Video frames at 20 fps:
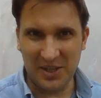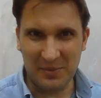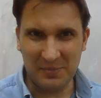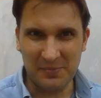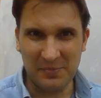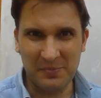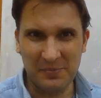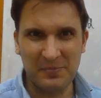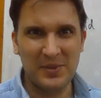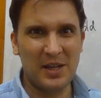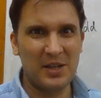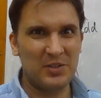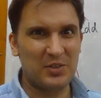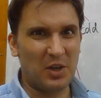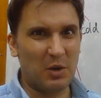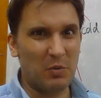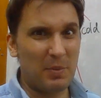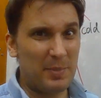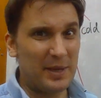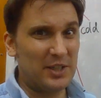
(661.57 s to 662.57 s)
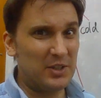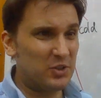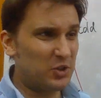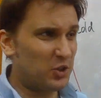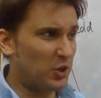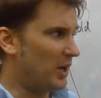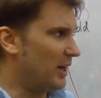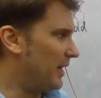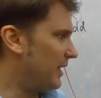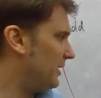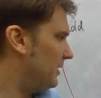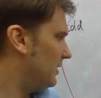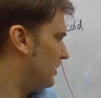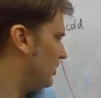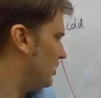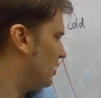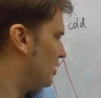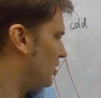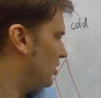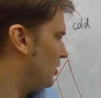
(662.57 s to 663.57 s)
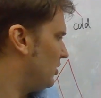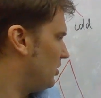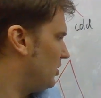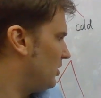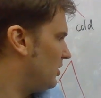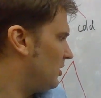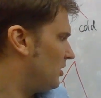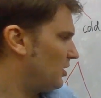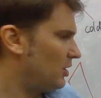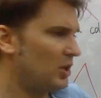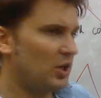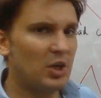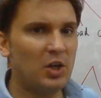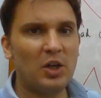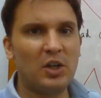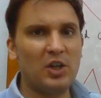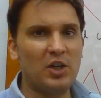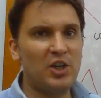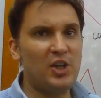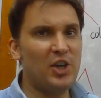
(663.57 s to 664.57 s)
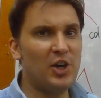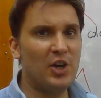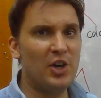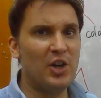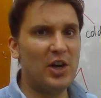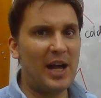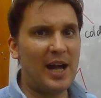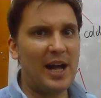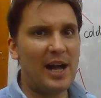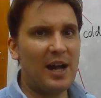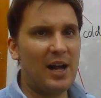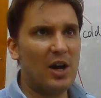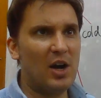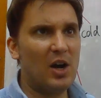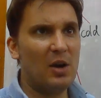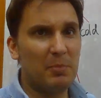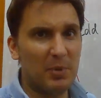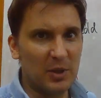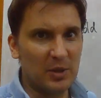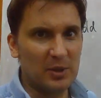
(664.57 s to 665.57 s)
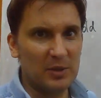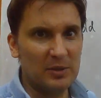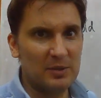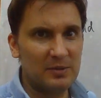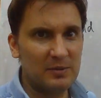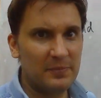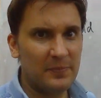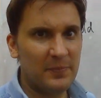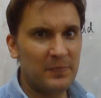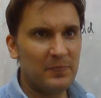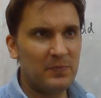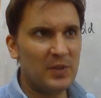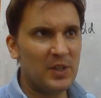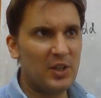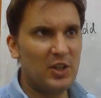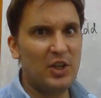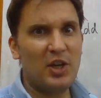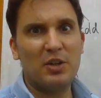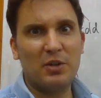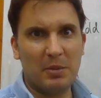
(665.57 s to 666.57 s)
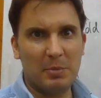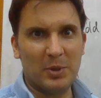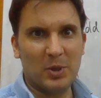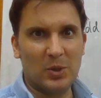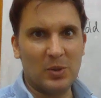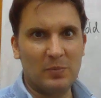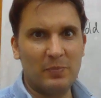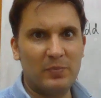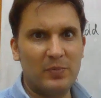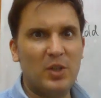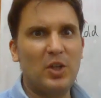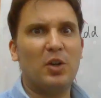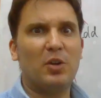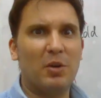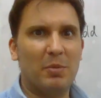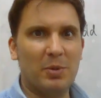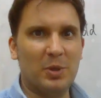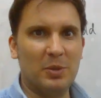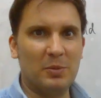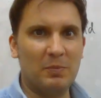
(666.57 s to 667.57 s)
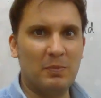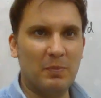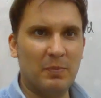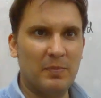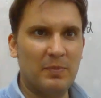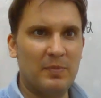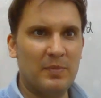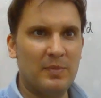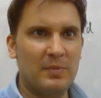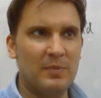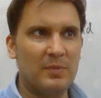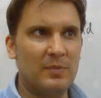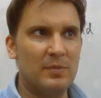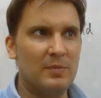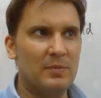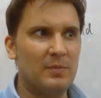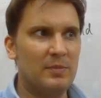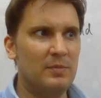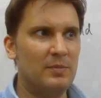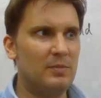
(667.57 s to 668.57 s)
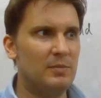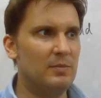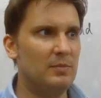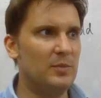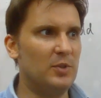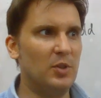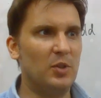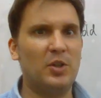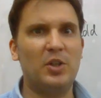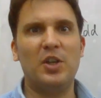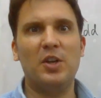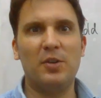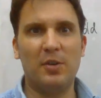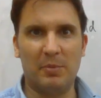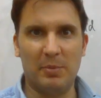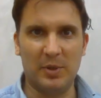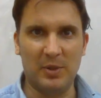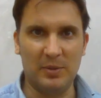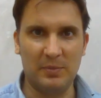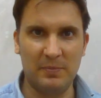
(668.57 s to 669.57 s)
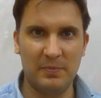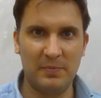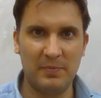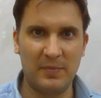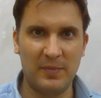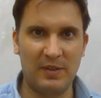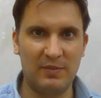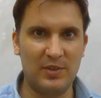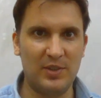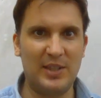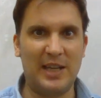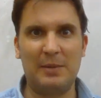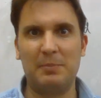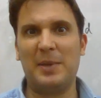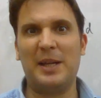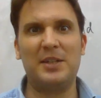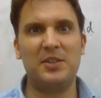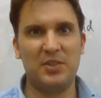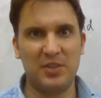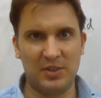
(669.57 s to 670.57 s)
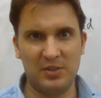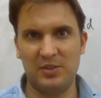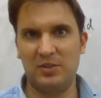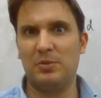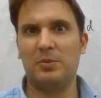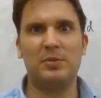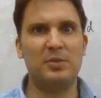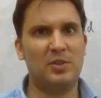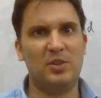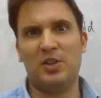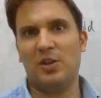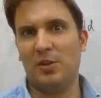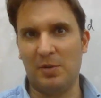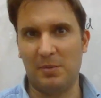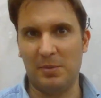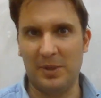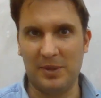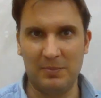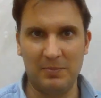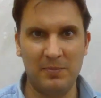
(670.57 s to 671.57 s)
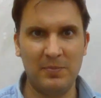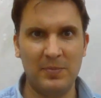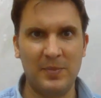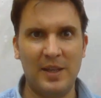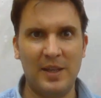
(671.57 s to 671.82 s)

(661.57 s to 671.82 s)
is it? So we better try curable. Curable. Curable. You're curable. If you take medicine, you're curable.